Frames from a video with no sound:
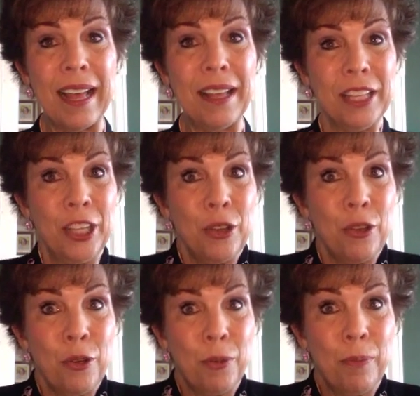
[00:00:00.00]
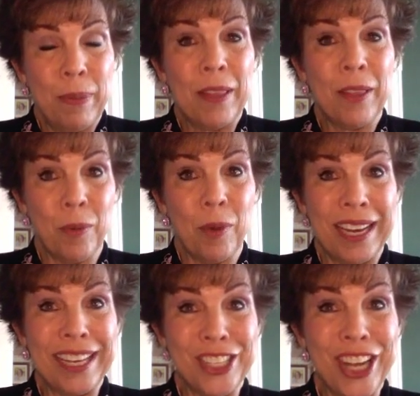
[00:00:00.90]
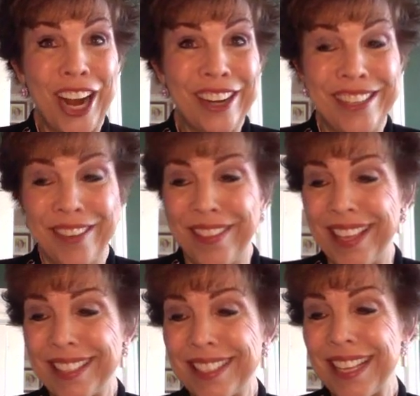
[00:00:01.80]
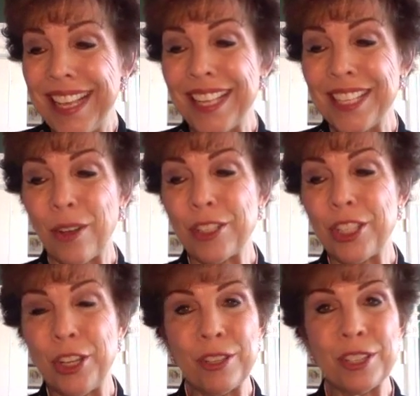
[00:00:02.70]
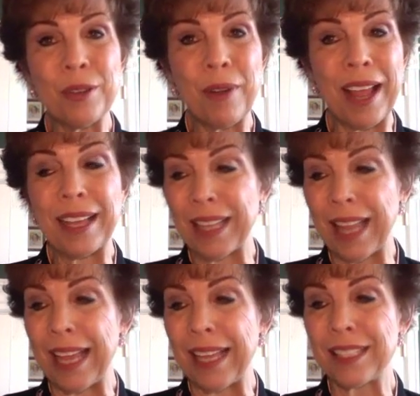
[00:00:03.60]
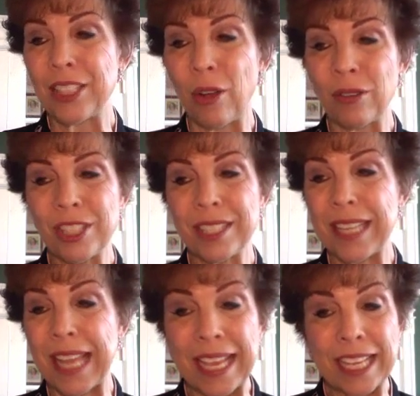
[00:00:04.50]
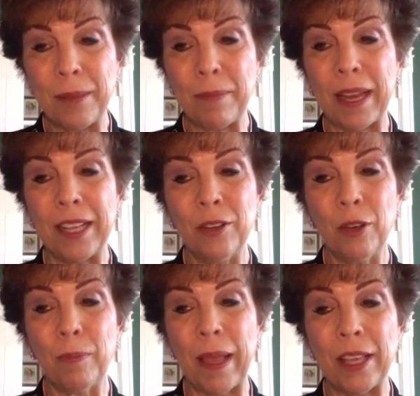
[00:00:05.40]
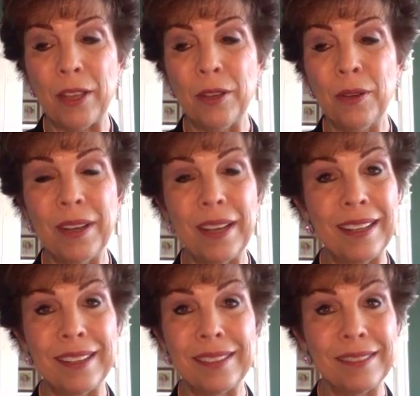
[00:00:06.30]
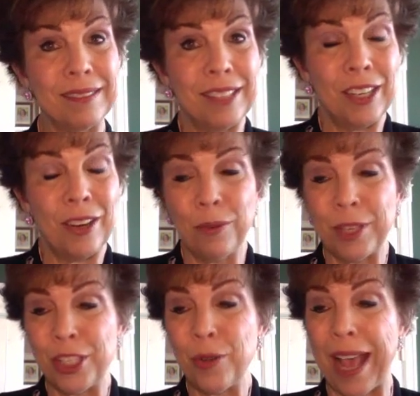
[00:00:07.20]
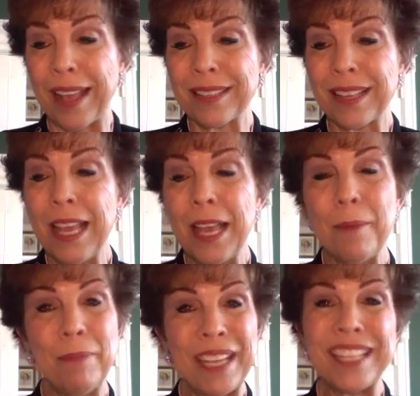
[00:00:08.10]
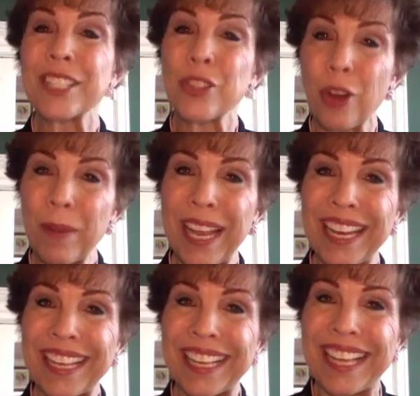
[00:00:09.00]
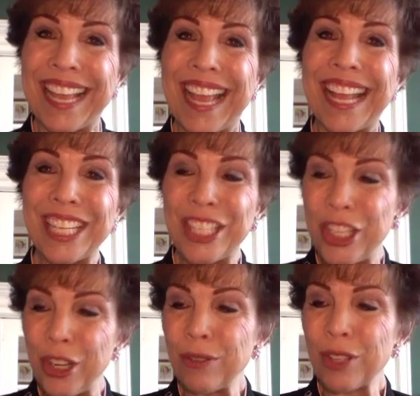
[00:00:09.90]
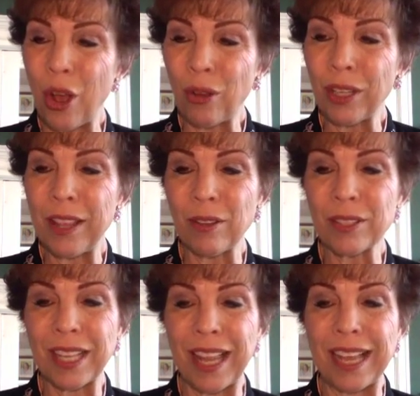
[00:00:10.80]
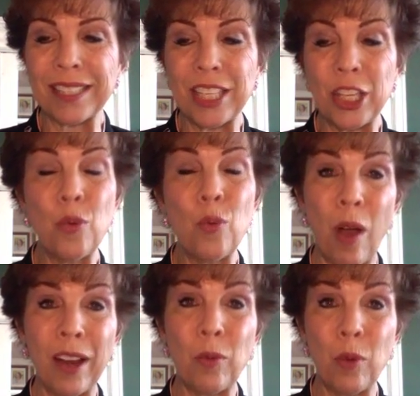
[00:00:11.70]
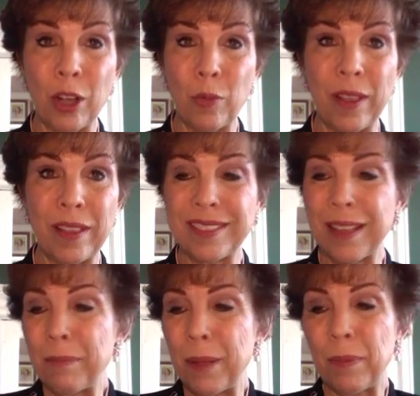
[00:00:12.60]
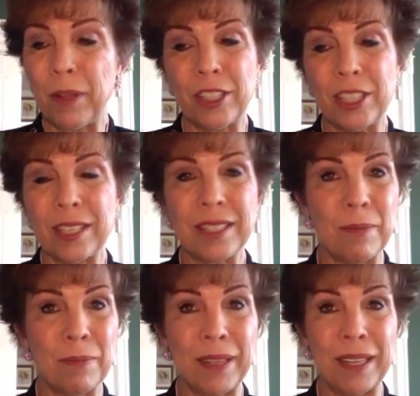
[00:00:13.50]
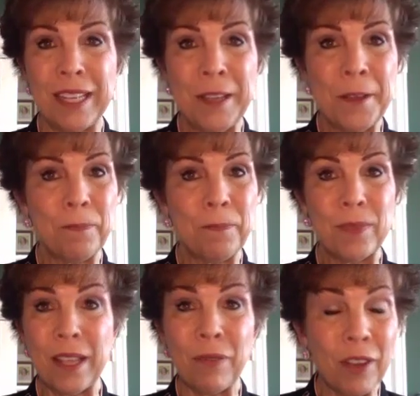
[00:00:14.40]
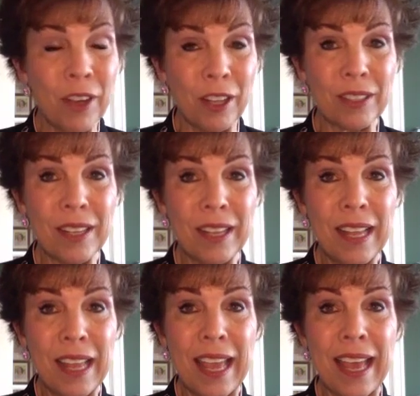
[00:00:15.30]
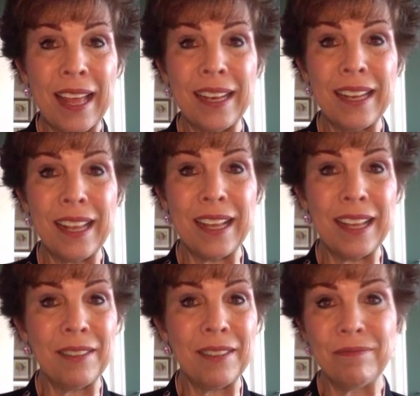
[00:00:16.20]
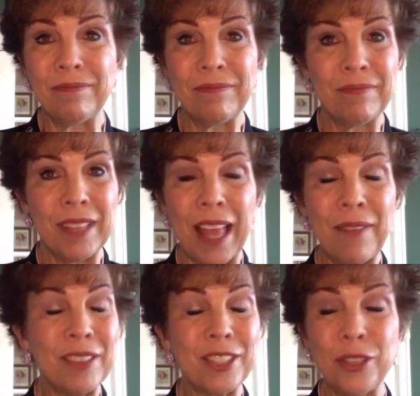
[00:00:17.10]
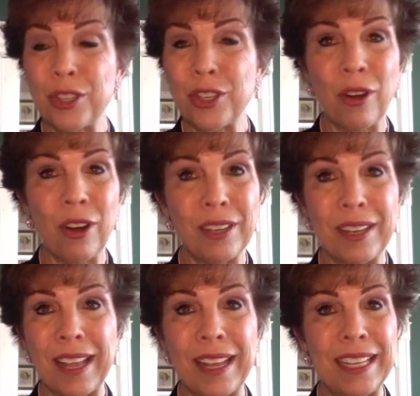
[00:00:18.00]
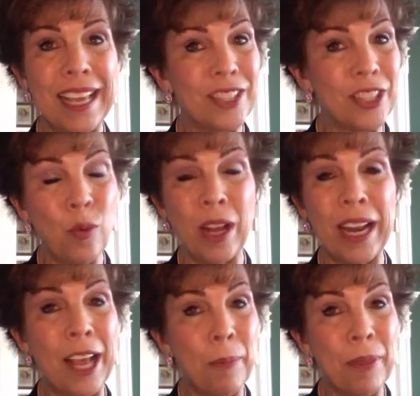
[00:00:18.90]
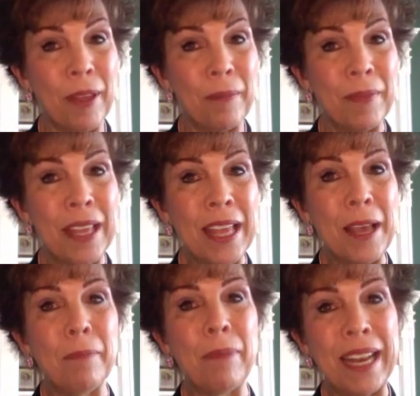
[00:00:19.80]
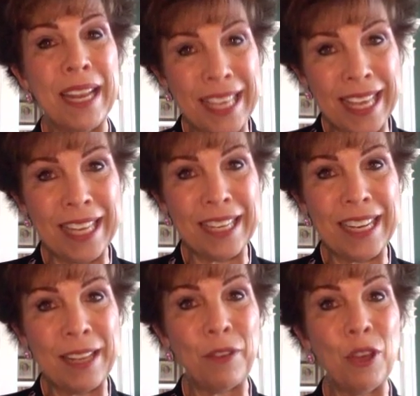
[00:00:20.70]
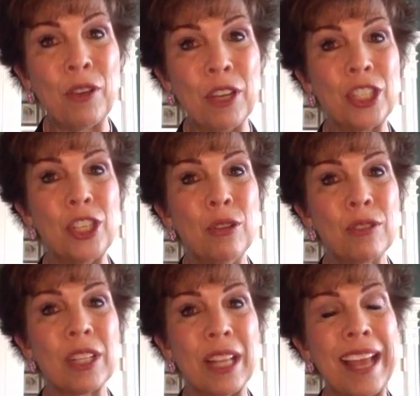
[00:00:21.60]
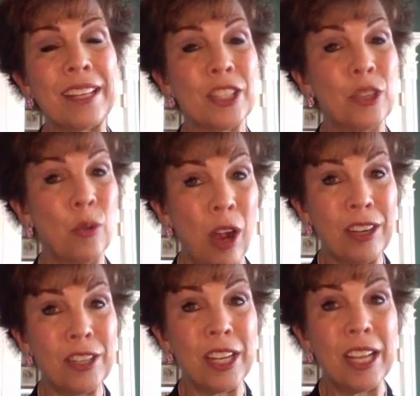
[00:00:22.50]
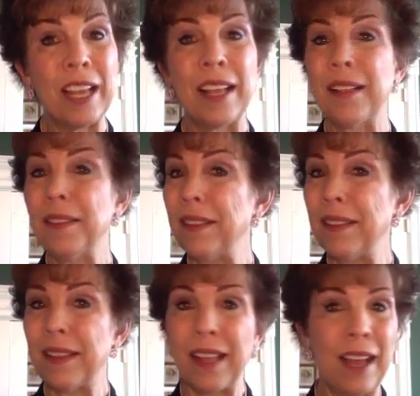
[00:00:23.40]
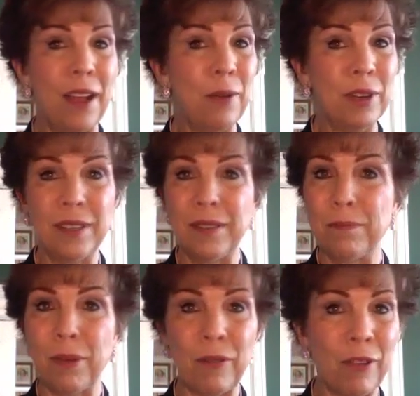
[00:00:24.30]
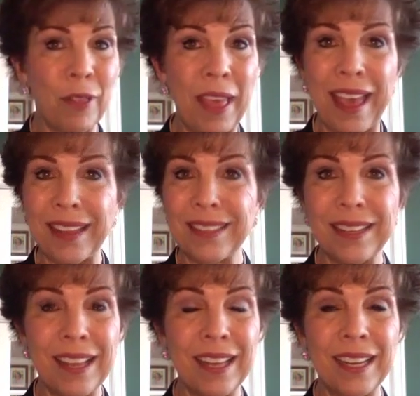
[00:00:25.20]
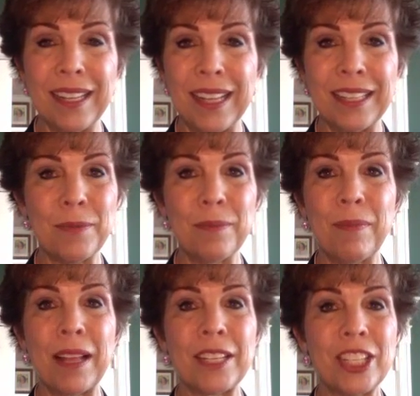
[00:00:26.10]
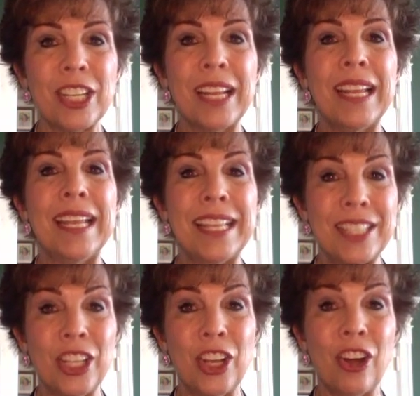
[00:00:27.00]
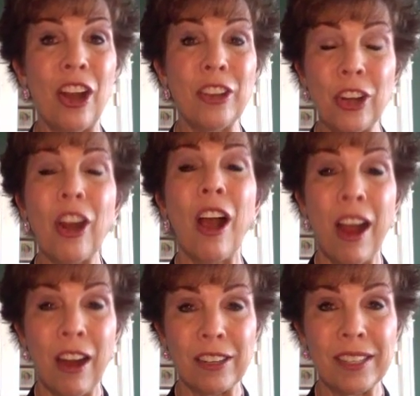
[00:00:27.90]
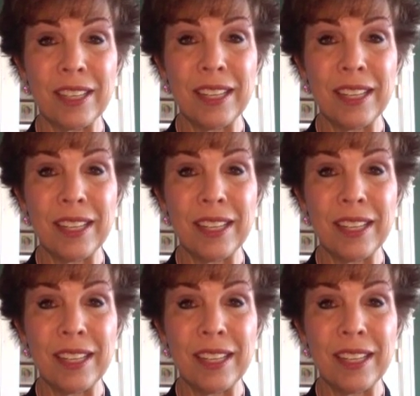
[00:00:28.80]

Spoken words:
You be the one in charge of this. So choose the right clients. Don't just take anybody who will pay you what you ask. Be discriminating and choose only those clients that you want to work with. Some people are just simply difficult, and life is too short. And yes, you want to help them. But again, if you could choose clients who aren't, I would prefer that. And it's much easier on your heart.